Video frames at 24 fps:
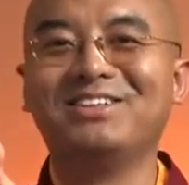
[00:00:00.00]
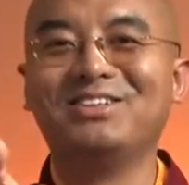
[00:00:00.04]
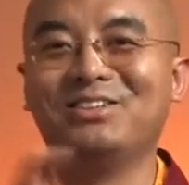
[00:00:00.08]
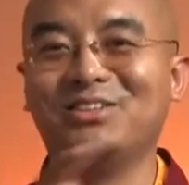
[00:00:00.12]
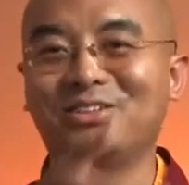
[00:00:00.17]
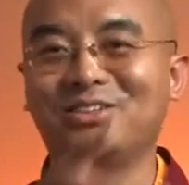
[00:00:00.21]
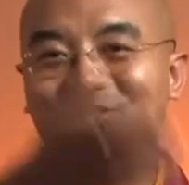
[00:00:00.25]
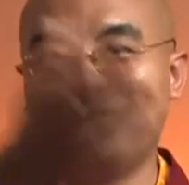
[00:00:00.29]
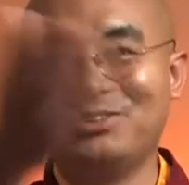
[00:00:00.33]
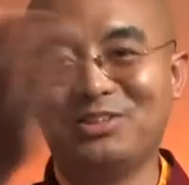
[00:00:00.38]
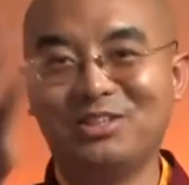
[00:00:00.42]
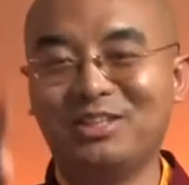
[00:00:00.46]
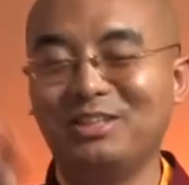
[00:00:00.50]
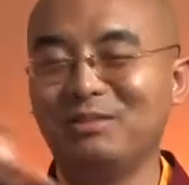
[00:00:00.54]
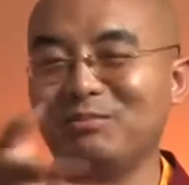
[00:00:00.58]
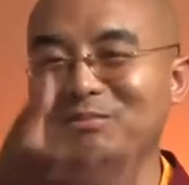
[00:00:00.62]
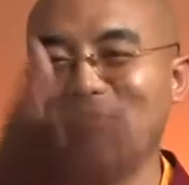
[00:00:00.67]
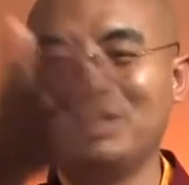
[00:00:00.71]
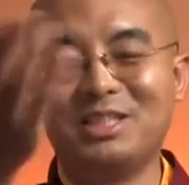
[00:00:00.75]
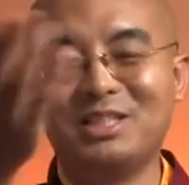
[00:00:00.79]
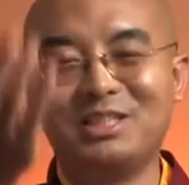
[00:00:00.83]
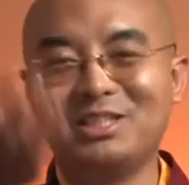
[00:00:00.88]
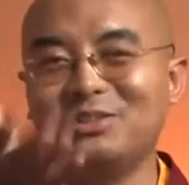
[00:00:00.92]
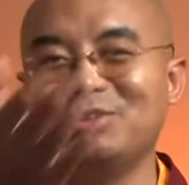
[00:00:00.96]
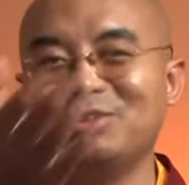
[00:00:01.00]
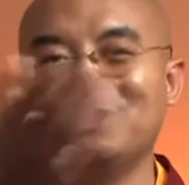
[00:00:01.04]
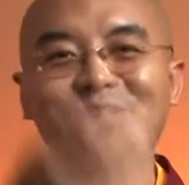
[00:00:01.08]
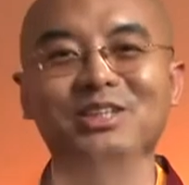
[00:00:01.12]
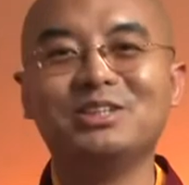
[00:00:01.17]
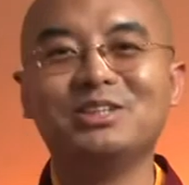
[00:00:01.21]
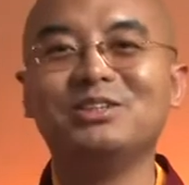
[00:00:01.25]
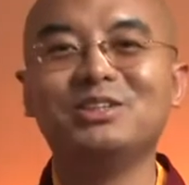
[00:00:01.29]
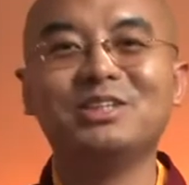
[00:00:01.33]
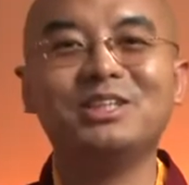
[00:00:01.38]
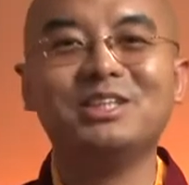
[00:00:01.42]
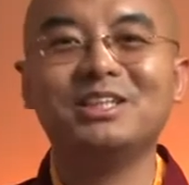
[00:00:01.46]
you know, join meditation
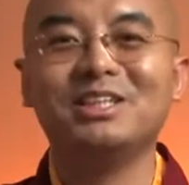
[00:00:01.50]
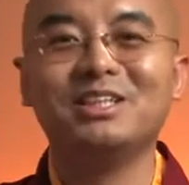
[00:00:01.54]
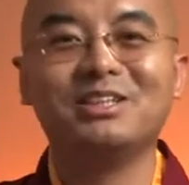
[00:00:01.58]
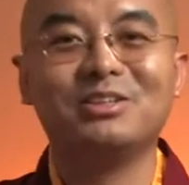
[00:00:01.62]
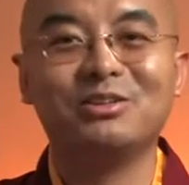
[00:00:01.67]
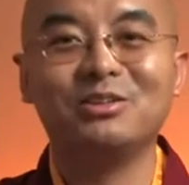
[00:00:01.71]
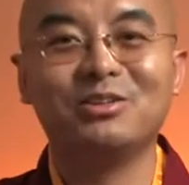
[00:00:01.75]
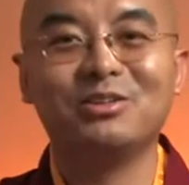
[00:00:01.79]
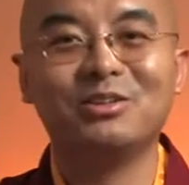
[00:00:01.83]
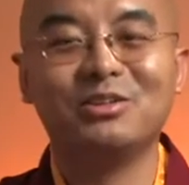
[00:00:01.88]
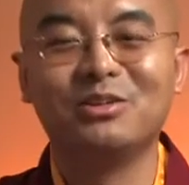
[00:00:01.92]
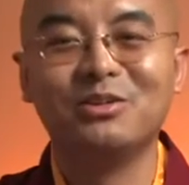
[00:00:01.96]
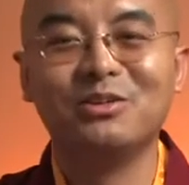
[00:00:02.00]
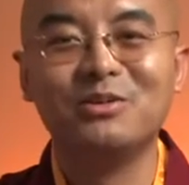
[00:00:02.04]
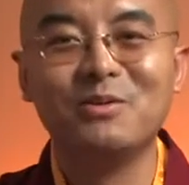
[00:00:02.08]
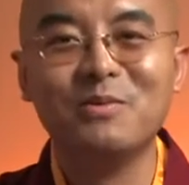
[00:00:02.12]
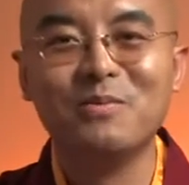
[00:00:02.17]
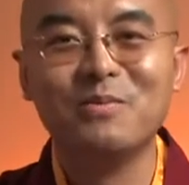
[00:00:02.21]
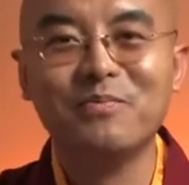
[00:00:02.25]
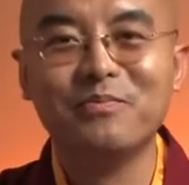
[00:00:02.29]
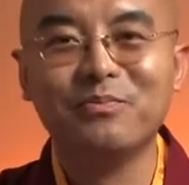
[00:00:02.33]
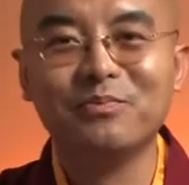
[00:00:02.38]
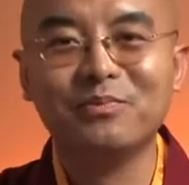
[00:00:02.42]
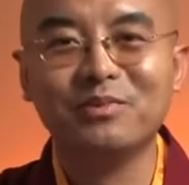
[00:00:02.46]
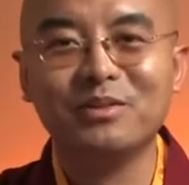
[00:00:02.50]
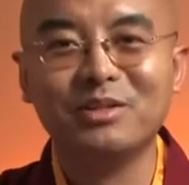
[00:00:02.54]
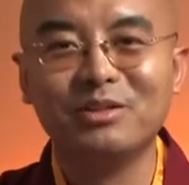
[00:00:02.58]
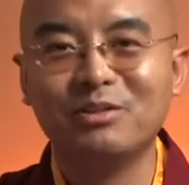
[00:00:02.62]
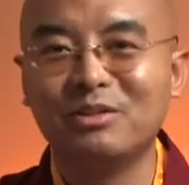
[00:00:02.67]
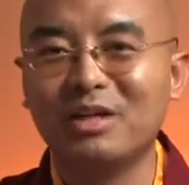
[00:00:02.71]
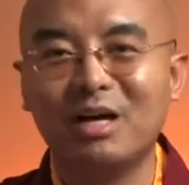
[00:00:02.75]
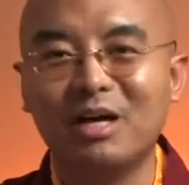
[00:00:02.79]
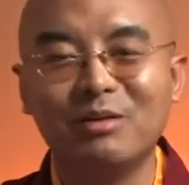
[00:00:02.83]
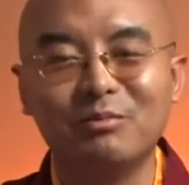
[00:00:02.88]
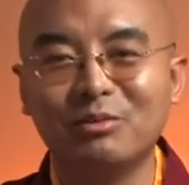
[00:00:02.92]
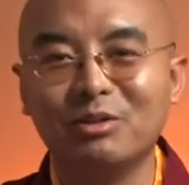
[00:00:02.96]
retreat here, you know. So
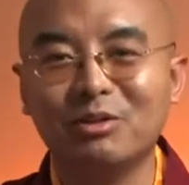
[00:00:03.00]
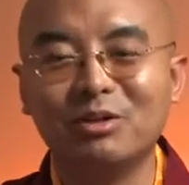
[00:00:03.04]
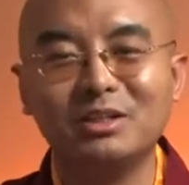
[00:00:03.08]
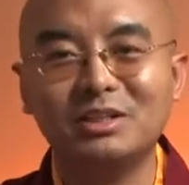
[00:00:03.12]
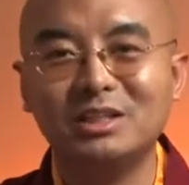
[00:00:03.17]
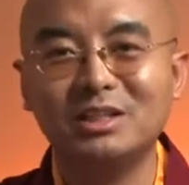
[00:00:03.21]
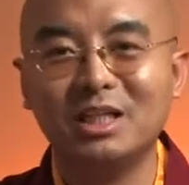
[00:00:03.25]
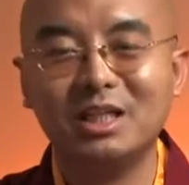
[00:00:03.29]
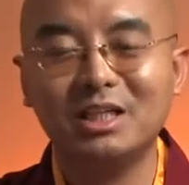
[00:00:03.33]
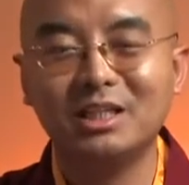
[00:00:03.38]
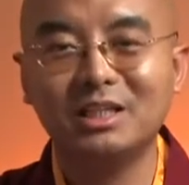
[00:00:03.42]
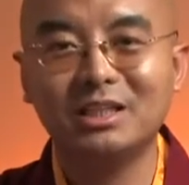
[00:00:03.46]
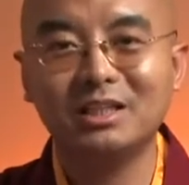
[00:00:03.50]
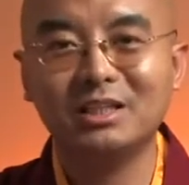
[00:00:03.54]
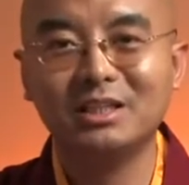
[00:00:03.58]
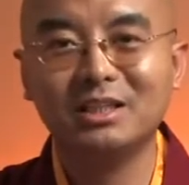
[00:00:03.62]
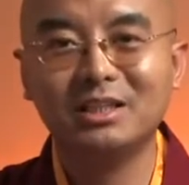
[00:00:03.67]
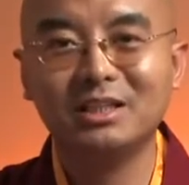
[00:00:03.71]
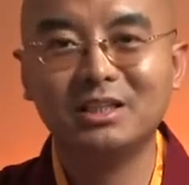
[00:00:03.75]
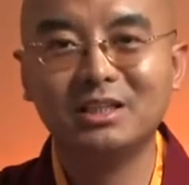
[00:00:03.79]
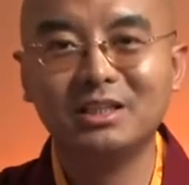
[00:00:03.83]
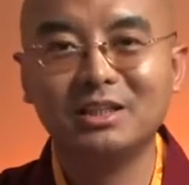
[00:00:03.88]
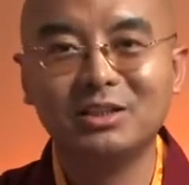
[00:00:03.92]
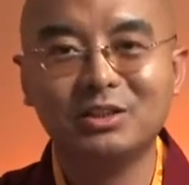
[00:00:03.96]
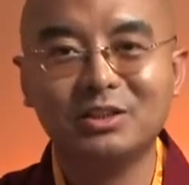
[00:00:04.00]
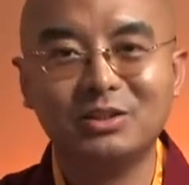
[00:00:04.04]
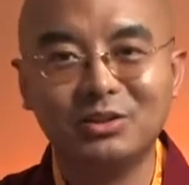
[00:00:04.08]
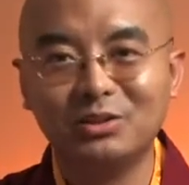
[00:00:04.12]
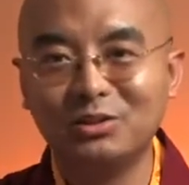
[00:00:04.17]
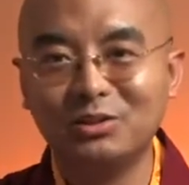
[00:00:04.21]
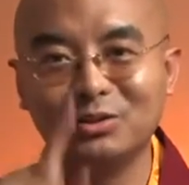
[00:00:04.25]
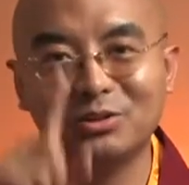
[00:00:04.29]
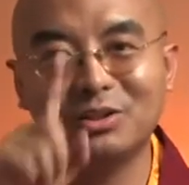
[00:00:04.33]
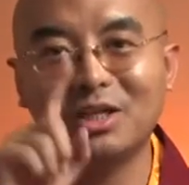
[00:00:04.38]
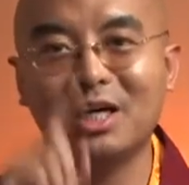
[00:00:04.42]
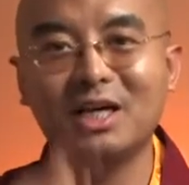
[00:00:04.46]
I'm not telling
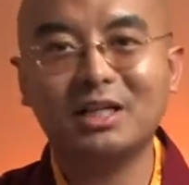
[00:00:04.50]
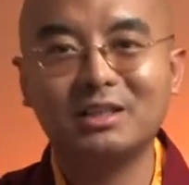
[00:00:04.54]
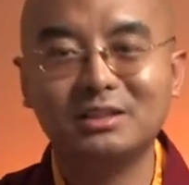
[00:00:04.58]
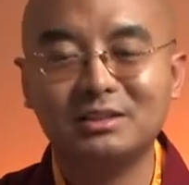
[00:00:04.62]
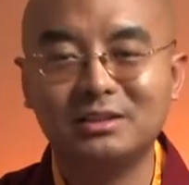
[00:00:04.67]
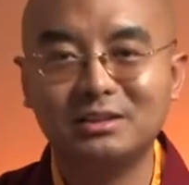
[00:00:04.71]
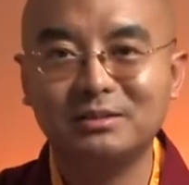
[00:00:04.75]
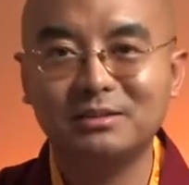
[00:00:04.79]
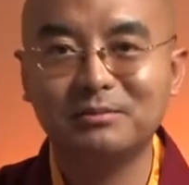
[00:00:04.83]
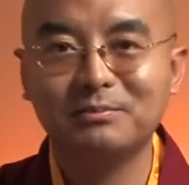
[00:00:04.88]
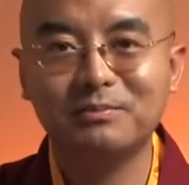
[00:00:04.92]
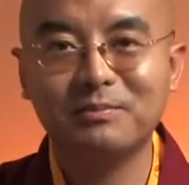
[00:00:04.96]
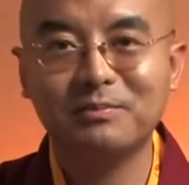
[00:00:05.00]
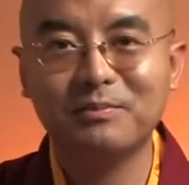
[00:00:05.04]
you guys.